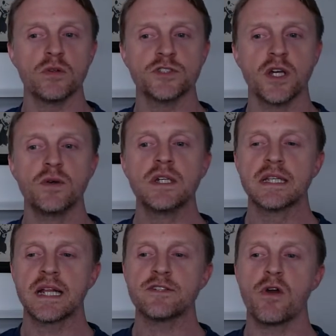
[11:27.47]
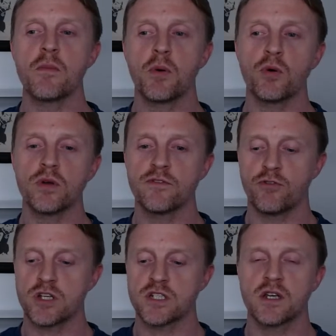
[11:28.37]
So that's very important for
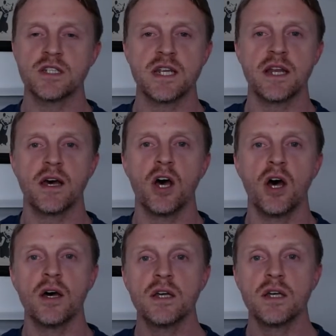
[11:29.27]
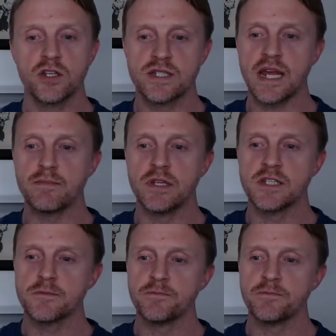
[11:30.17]
us to consider her statements.